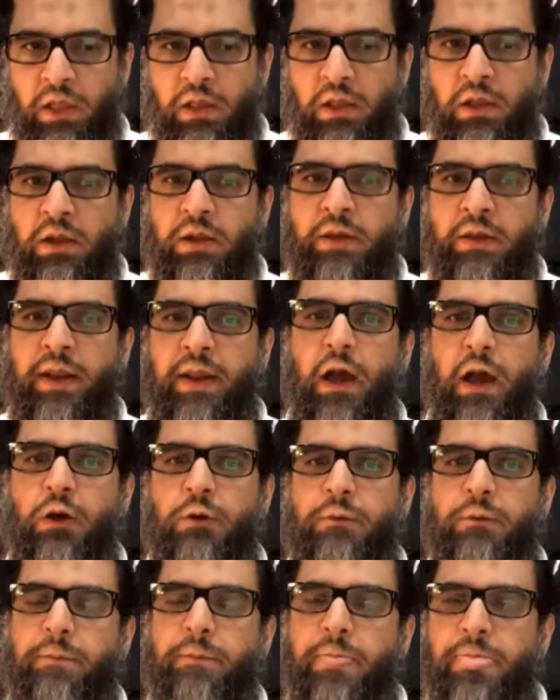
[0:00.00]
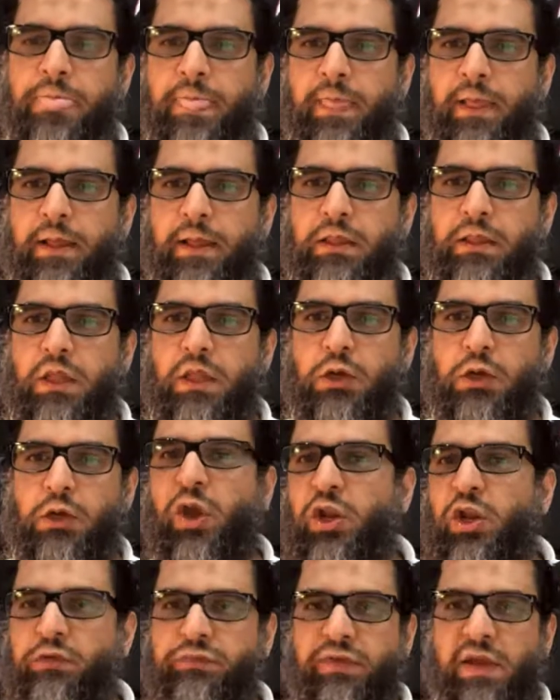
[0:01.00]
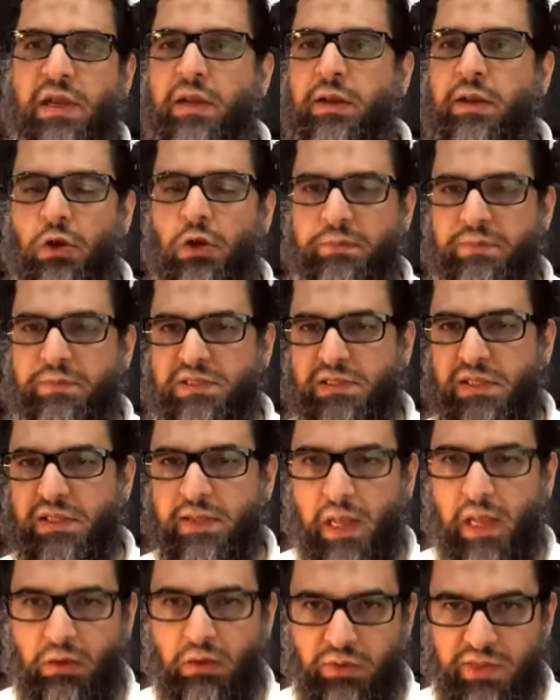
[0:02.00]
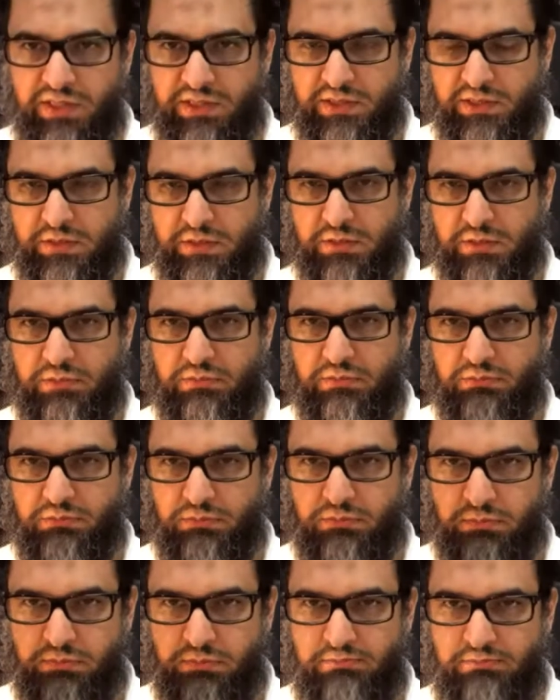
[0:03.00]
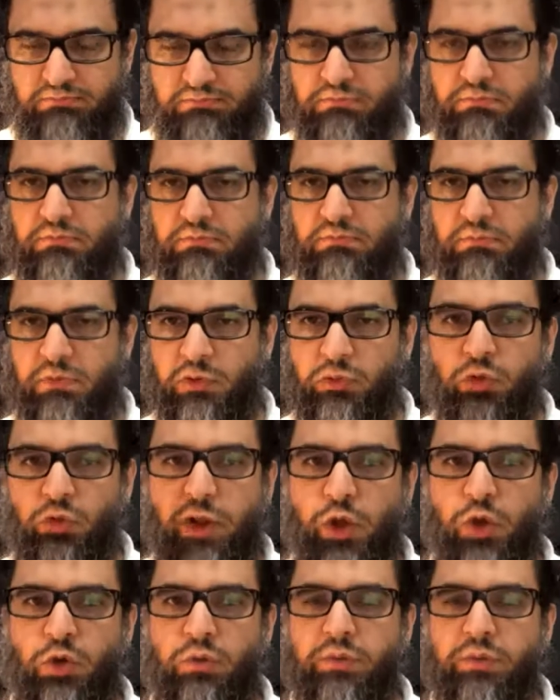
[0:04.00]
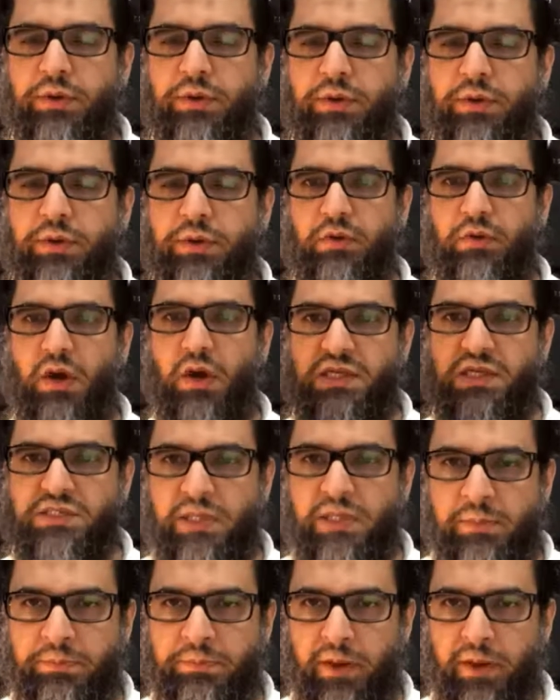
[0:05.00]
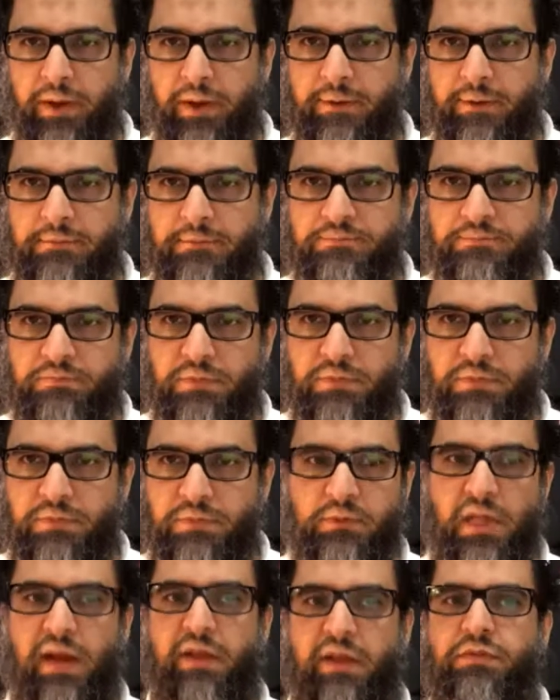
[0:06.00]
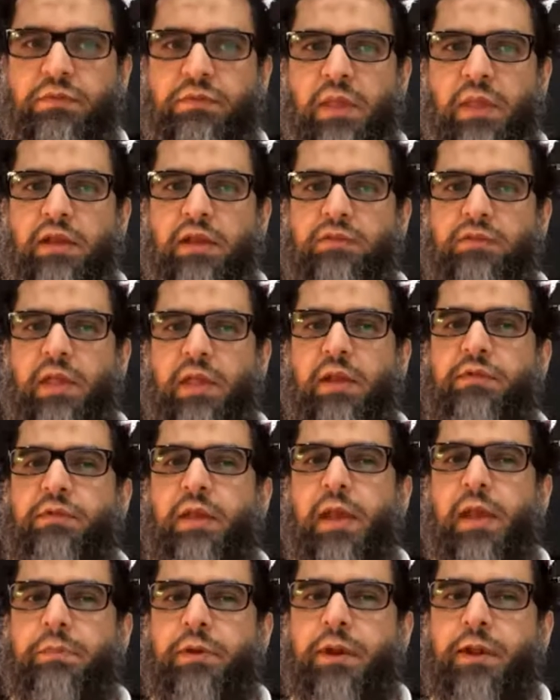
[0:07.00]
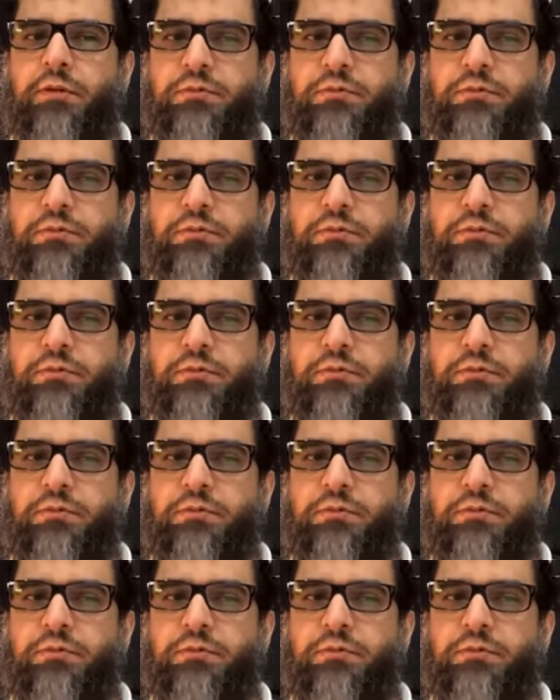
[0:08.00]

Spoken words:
Now, the Queen of England, obviously, now is ruling over a vast empire. Yeah, that is happening.